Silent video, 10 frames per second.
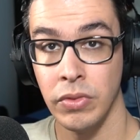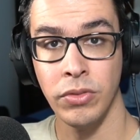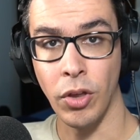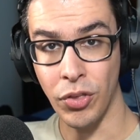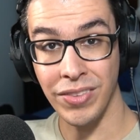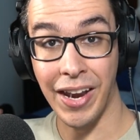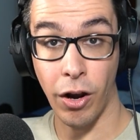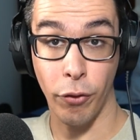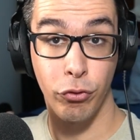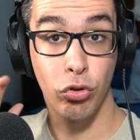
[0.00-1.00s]
The thing that I
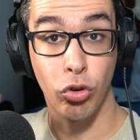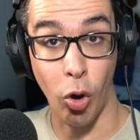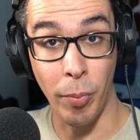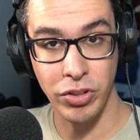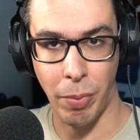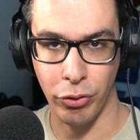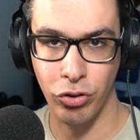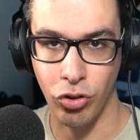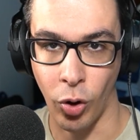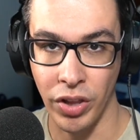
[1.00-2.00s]
love so much about
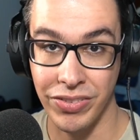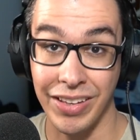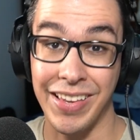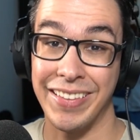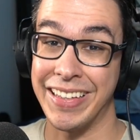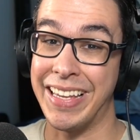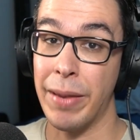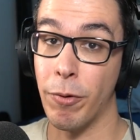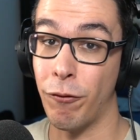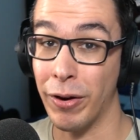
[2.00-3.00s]
Soul Links is that the game
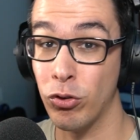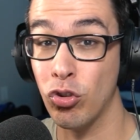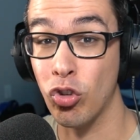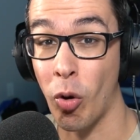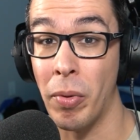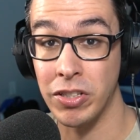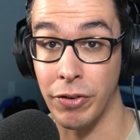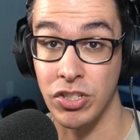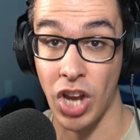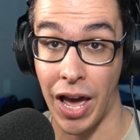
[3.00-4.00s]
provides so much of a
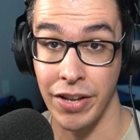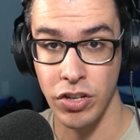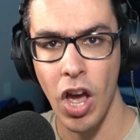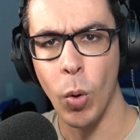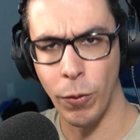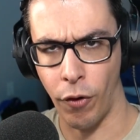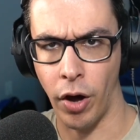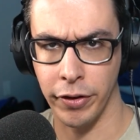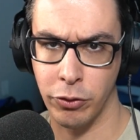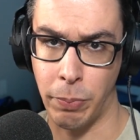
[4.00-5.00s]
challenge with
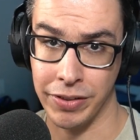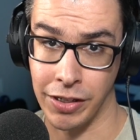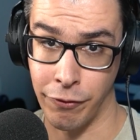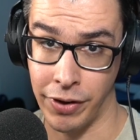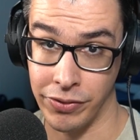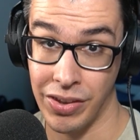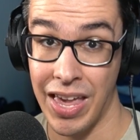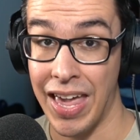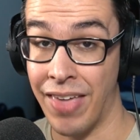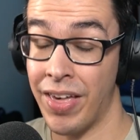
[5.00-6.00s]
unexpected events,
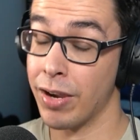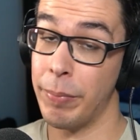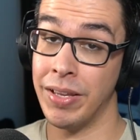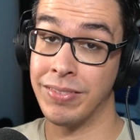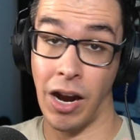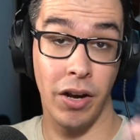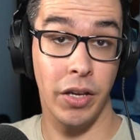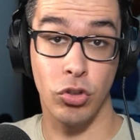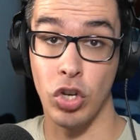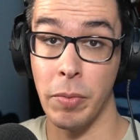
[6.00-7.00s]
and that can be entirely
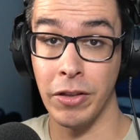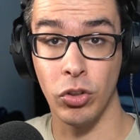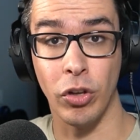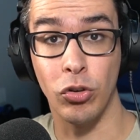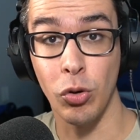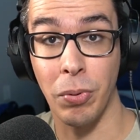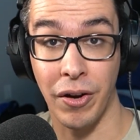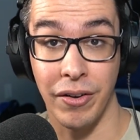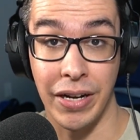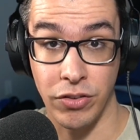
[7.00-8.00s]
attributed to the two-player
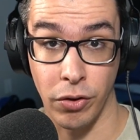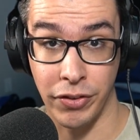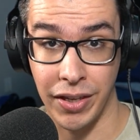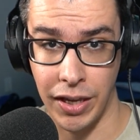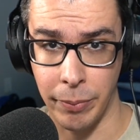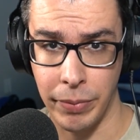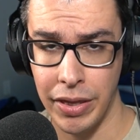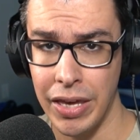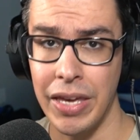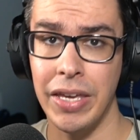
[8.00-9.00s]
nature of the game.
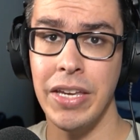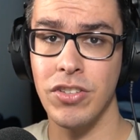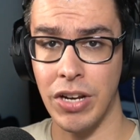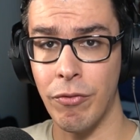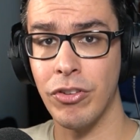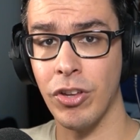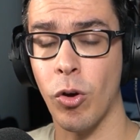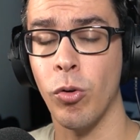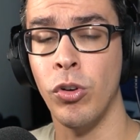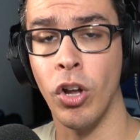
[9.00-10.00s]
Each and every single
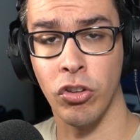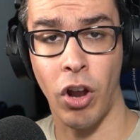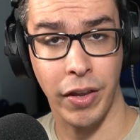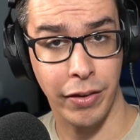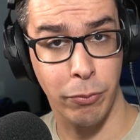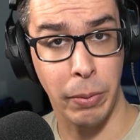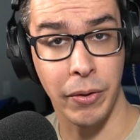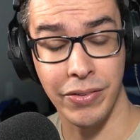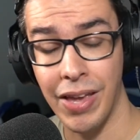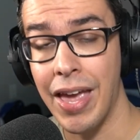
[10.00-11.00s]
Nuzlocke
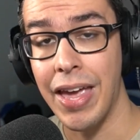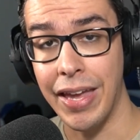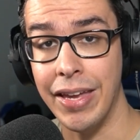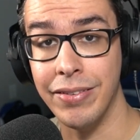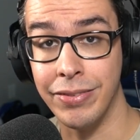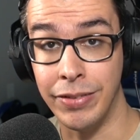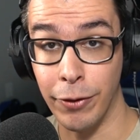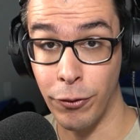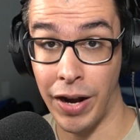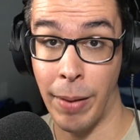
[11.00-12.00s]
experience is
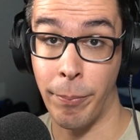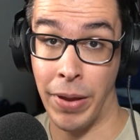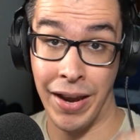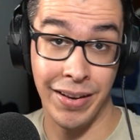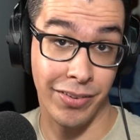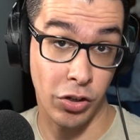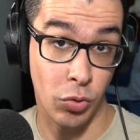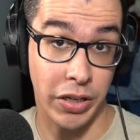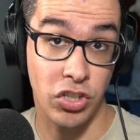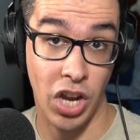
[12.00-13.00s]
different and is a
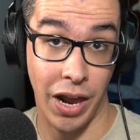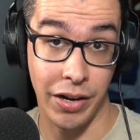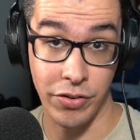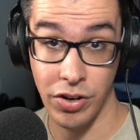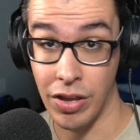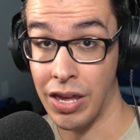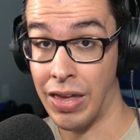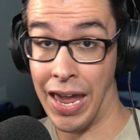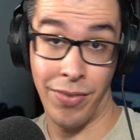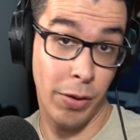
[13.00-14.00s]
unique challenge,
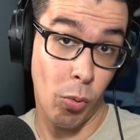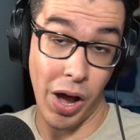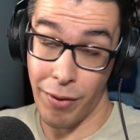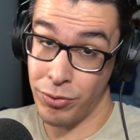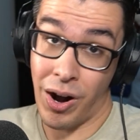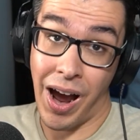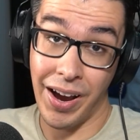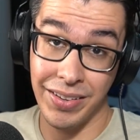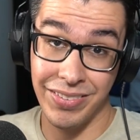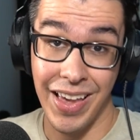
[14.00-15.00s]
and they will have their
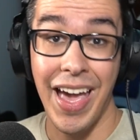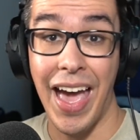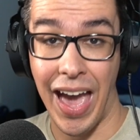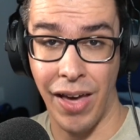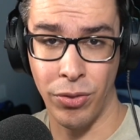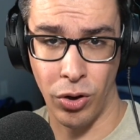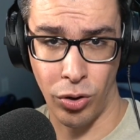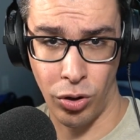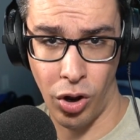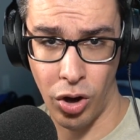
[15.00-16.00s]
highs and their
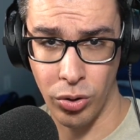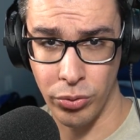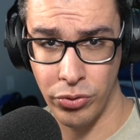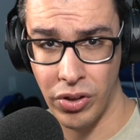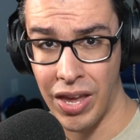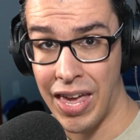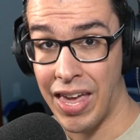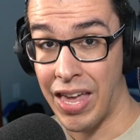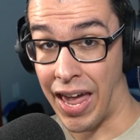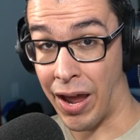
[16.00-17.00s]
lows.
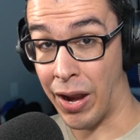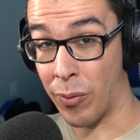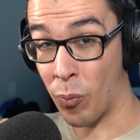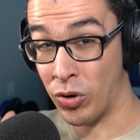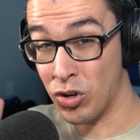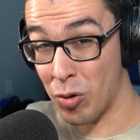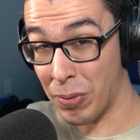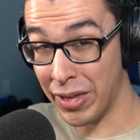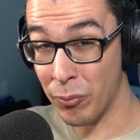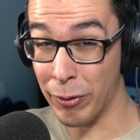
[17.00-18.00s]
And when you're
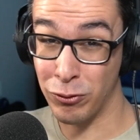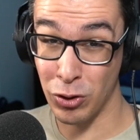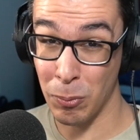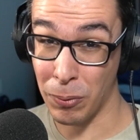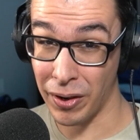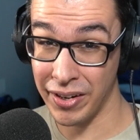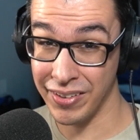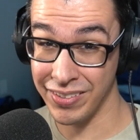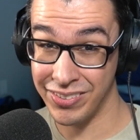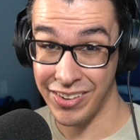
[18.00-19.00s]
playing with two
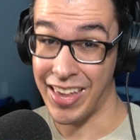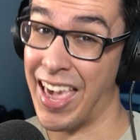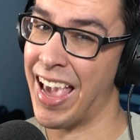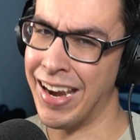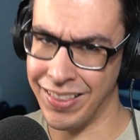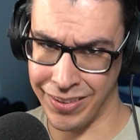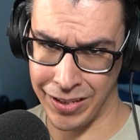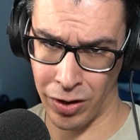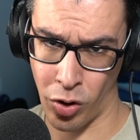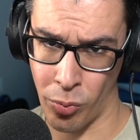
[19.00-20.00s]
players, anything can
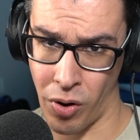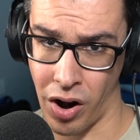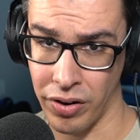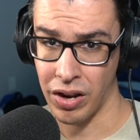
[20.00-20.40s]
go wrong.